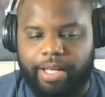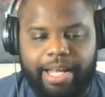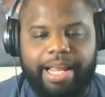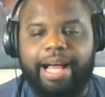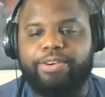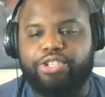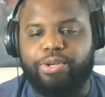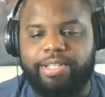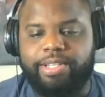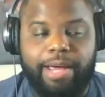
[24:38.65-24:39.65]
in-house
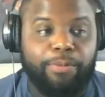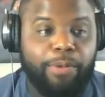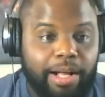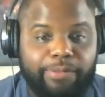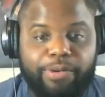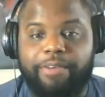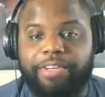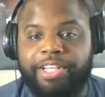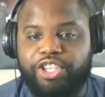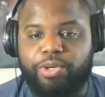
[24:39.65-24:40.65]
you can say, well, if we have
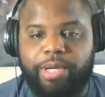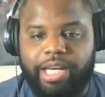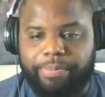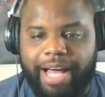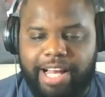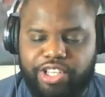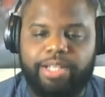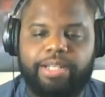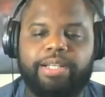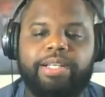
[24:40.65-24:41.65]
an issue, we can patch
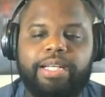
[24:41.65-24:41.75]
it.